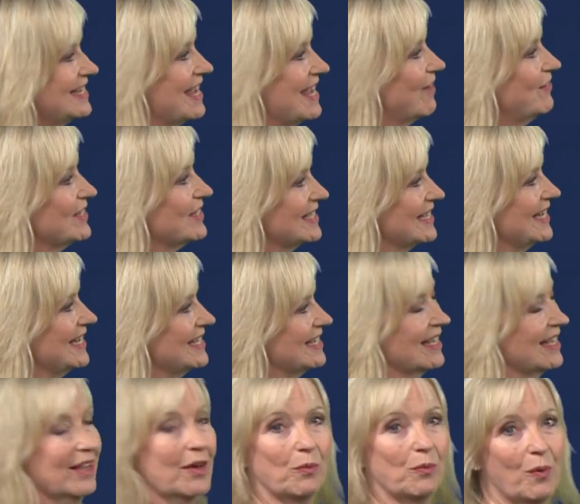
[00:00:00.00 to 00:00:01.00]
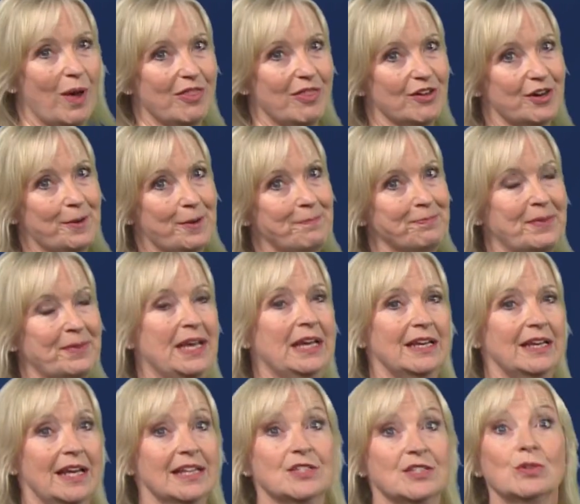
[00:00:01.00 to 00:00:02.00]
devastating weather.
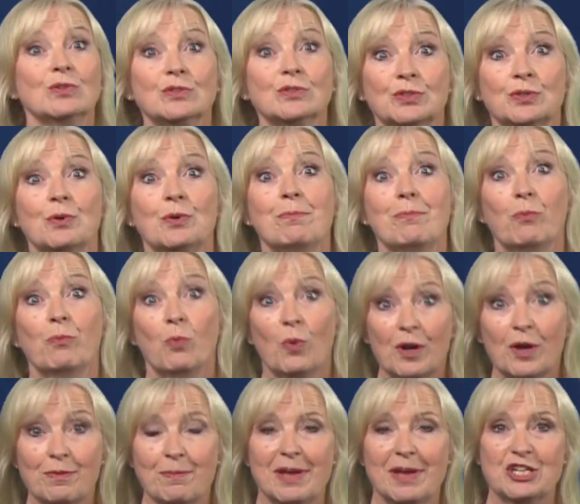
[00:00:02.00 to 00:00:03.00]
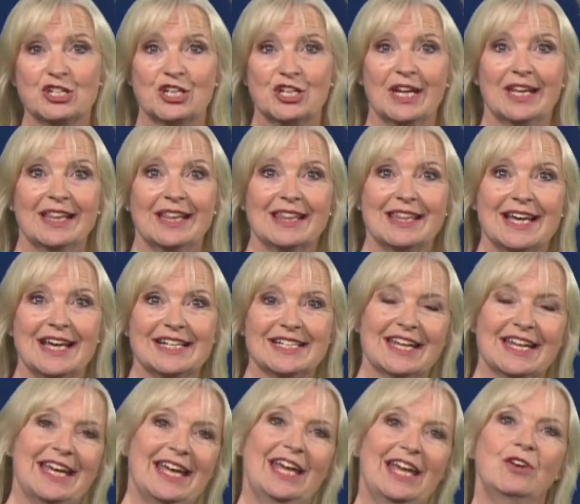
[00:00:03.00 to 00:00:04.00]
Now, it's also worth mentioning
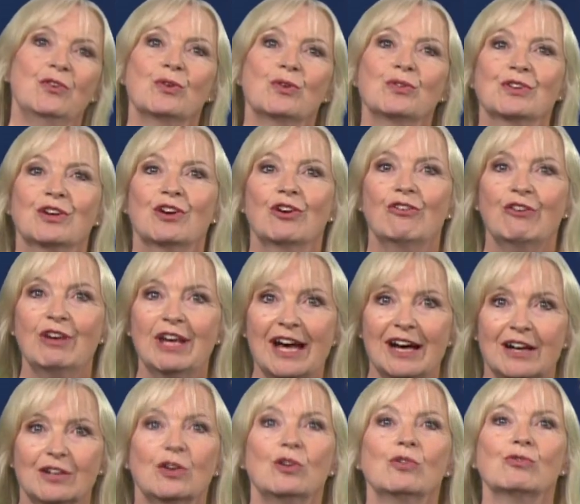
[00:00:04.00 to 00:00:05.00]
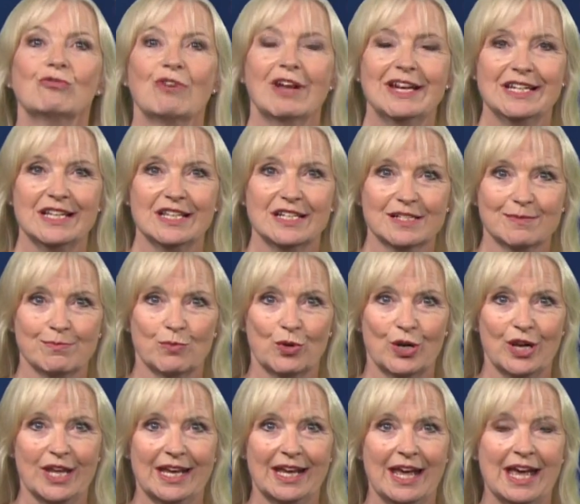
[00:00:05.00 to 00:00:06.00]
that in North Korea already this
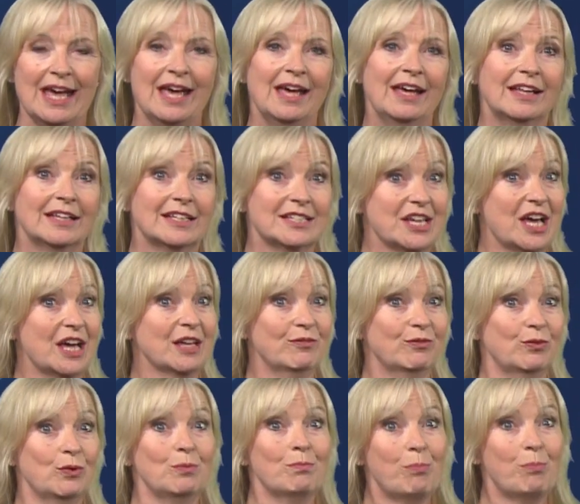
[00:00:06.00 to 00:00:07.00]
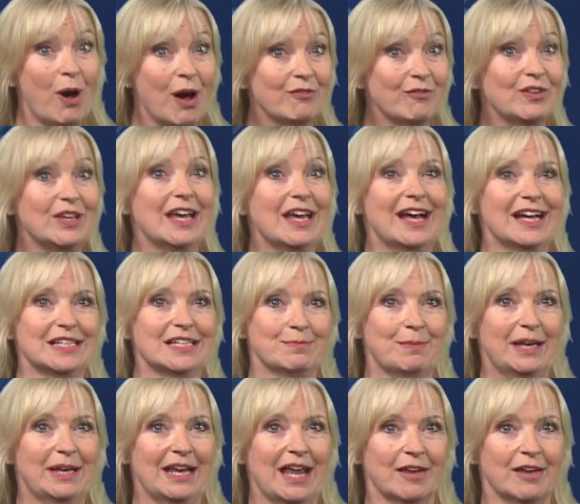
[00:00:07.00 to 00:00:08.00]
morning, Typhoon Bavi
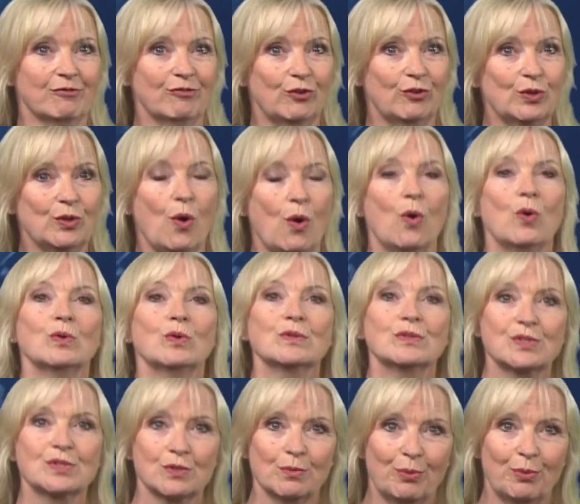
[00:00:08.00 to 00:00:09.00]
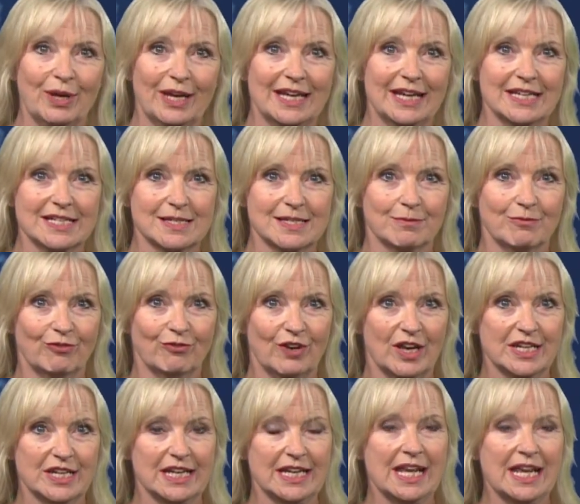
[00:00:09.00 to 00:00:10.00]
has made landfall, also bringing some
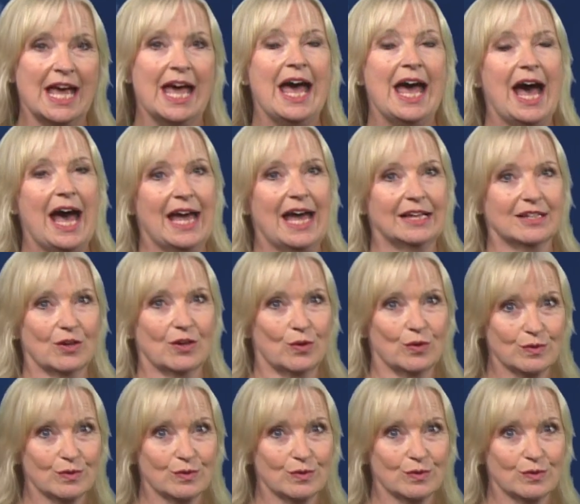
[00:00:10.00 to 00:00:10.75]
flooding and